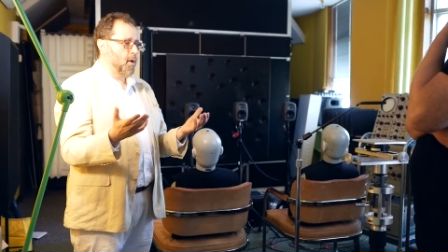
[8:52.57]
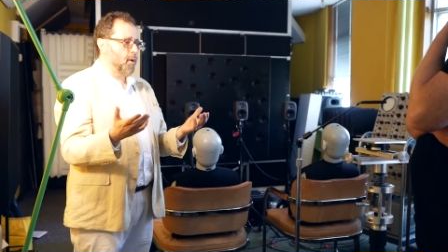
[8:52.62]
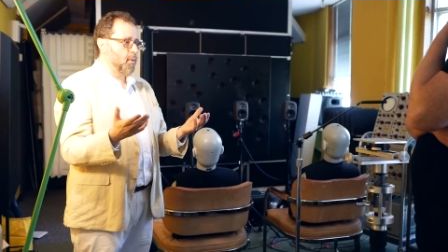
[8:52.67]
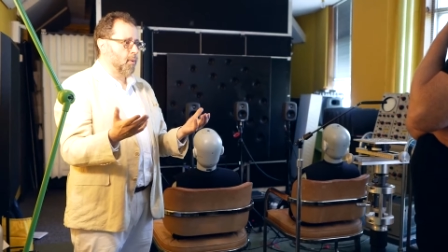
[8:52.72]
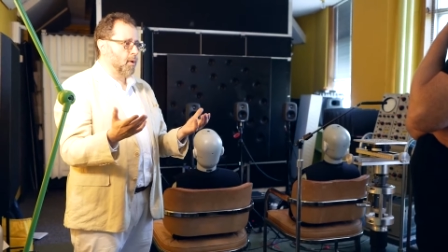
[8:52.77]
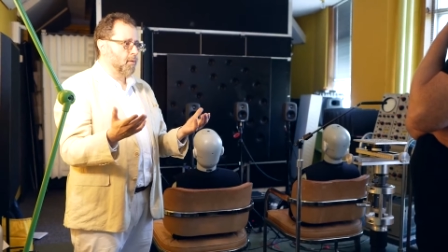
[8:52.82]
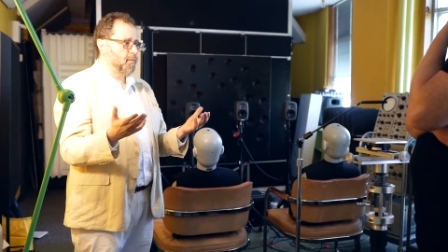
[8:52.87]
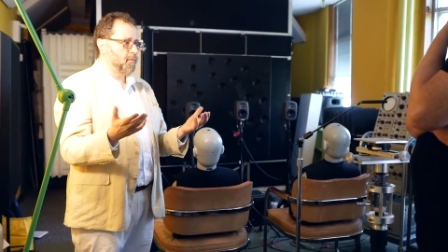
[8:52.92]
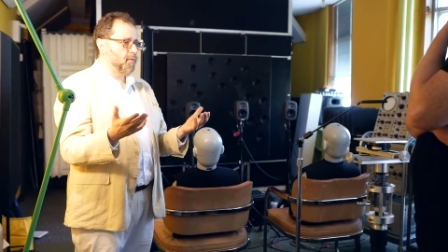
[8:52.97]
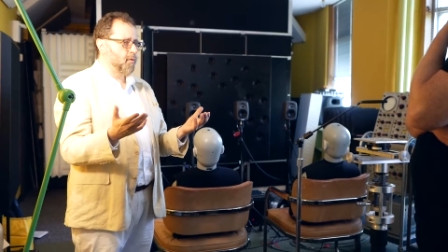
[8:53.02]

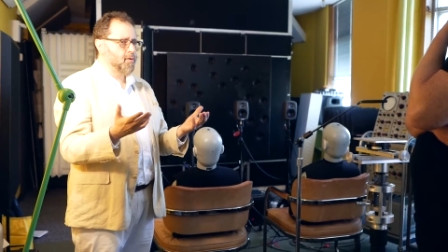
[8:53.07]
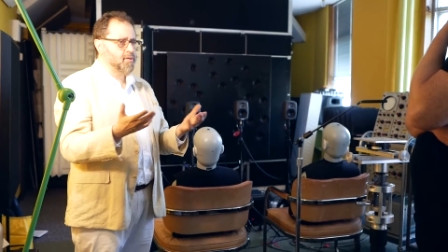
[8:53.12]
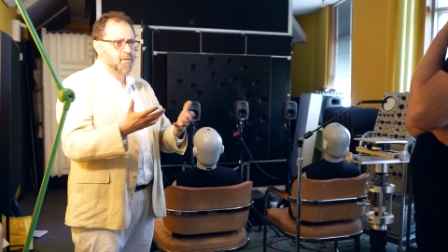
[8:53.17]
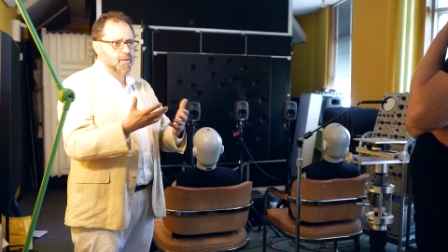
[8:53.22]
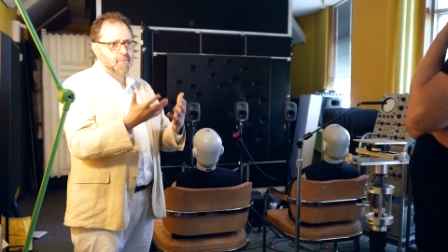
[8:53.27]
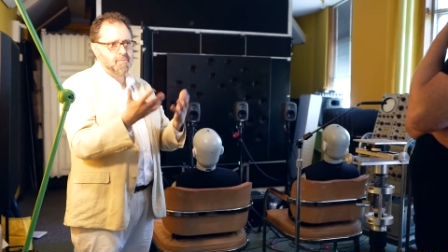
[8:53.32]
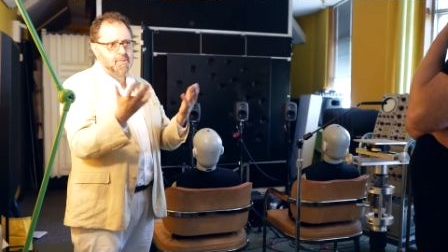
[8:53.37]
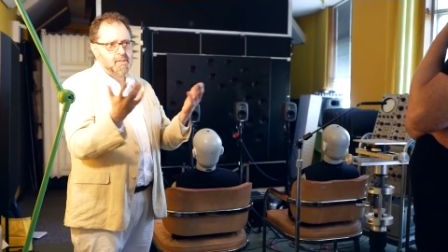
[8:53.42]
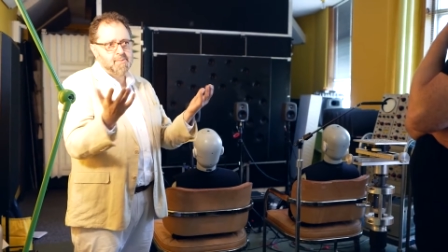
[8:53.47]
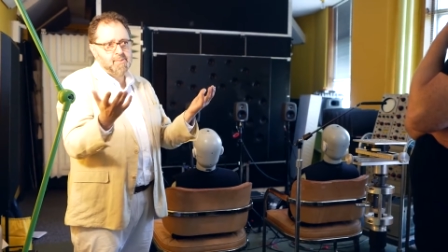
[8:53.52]
Well, first,
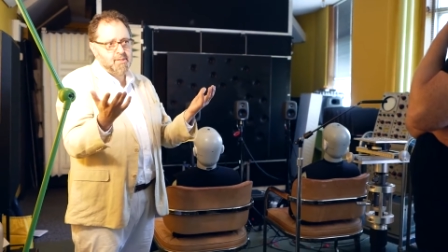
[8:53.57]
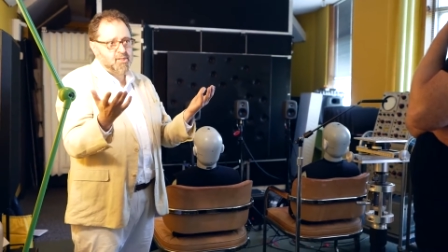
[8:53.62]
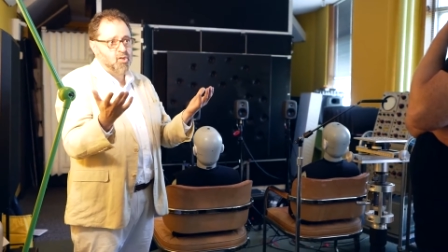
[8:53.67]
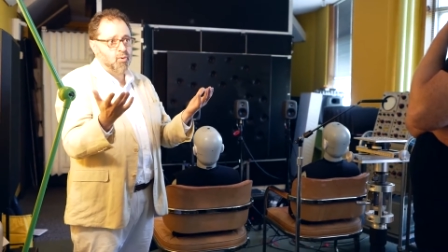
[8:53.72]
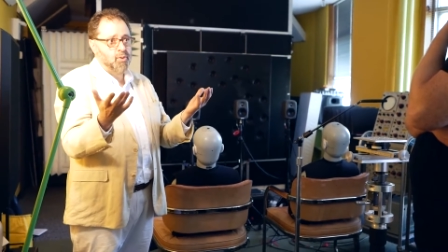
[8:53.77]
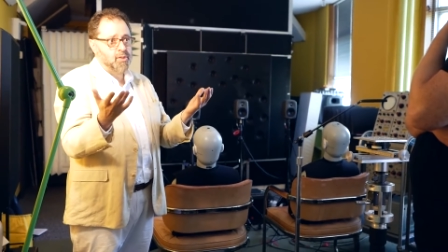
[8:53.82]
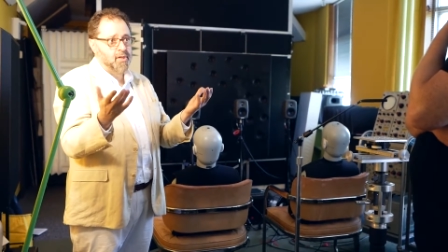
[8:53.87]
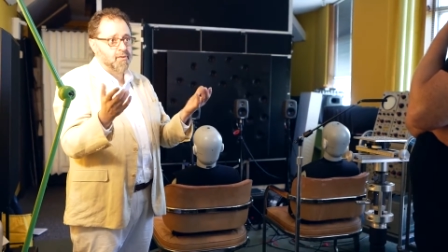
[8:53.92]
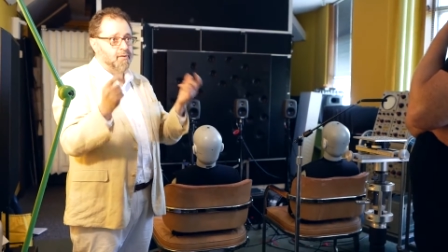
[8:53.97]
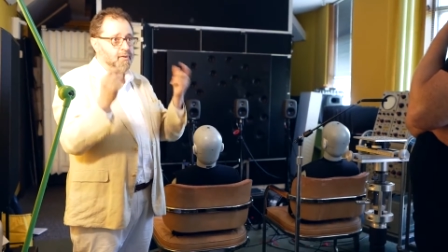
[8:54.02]
it seems
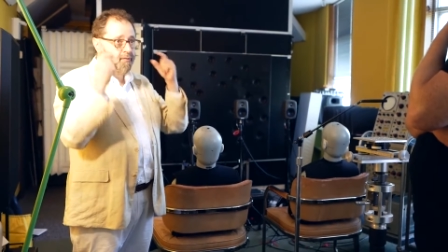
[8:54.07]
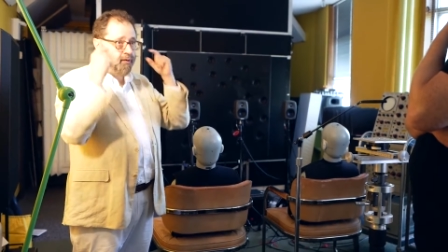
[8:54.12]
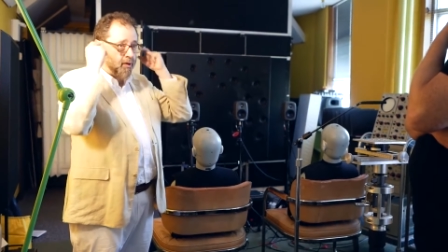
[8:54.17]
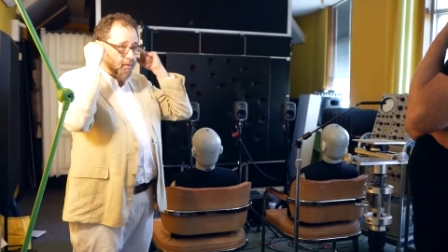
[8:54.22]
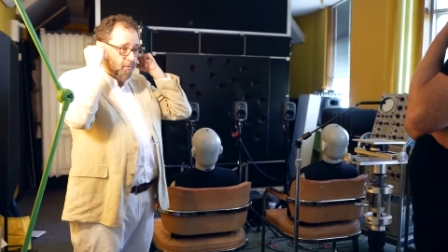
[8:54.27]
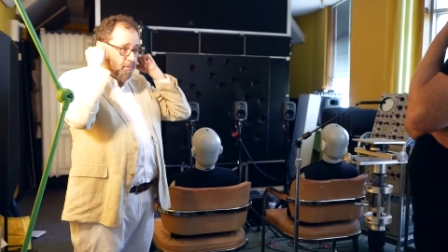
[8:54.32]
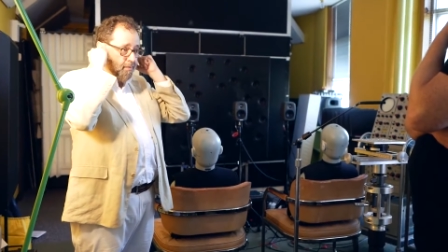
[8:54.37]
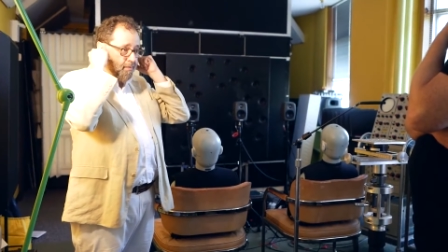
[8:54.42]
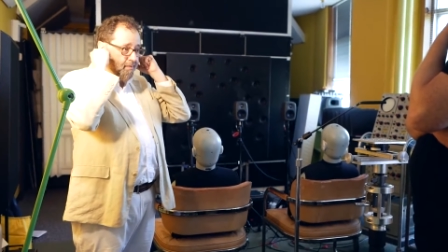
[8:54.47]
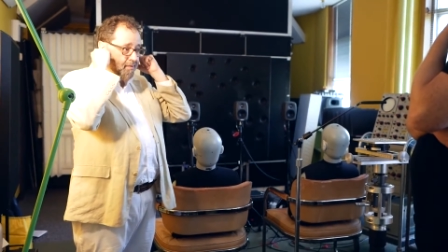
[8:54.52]
intuitive. If
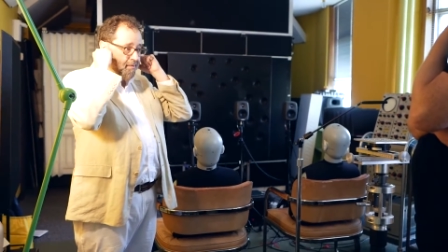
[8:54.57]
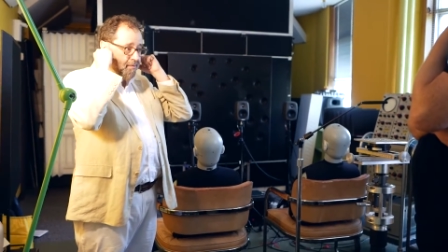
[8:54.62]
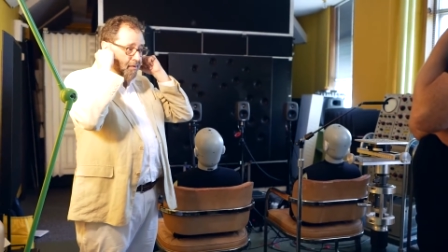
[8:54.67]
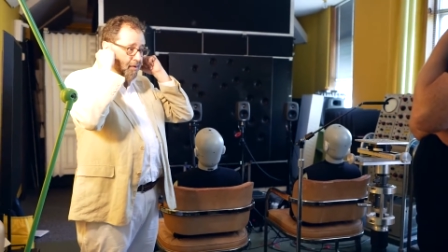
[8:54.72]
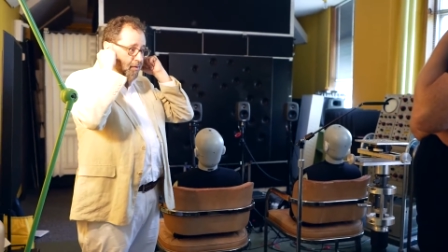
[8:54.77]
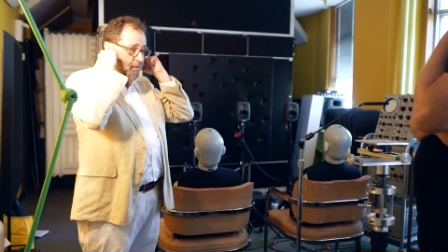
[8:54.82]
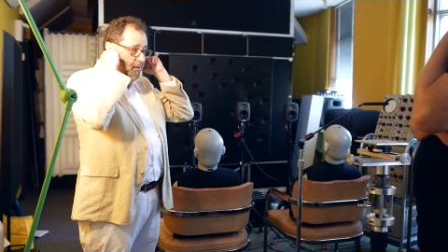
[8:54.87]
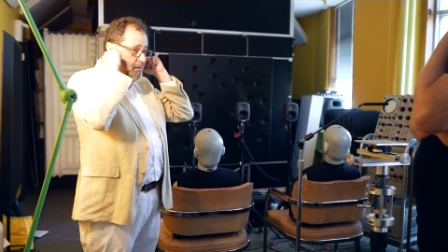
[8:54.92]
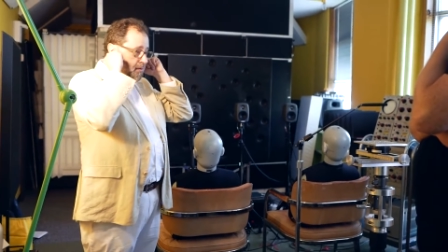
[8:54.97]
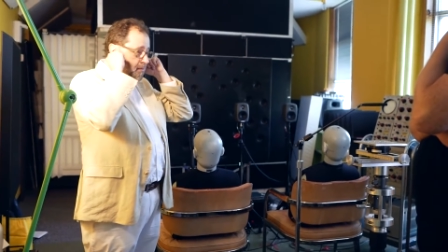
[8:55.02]
you
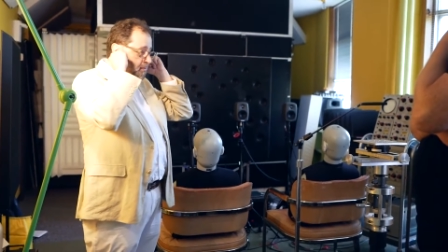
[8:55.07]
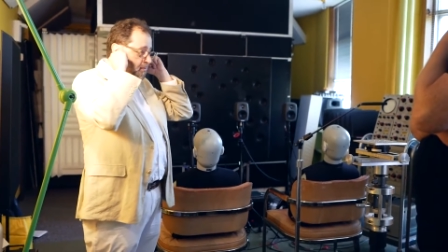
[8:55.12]
record